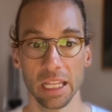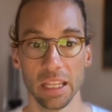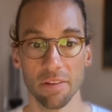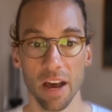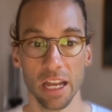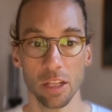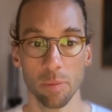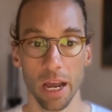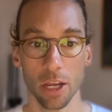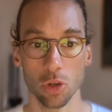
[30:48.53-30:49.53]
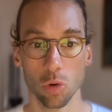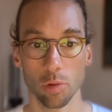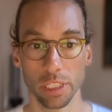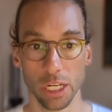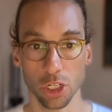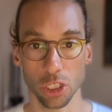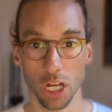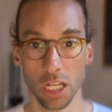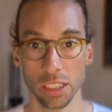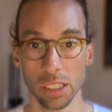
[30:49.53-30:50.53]
divided by a normalization
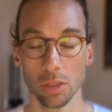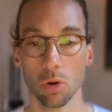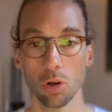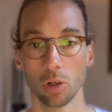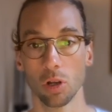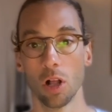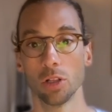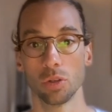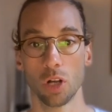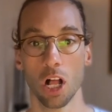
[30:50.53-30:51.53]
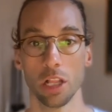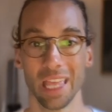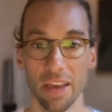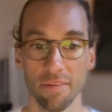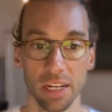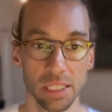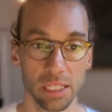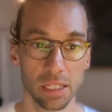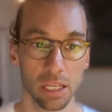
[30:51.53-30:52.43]
constant, or also called evidence,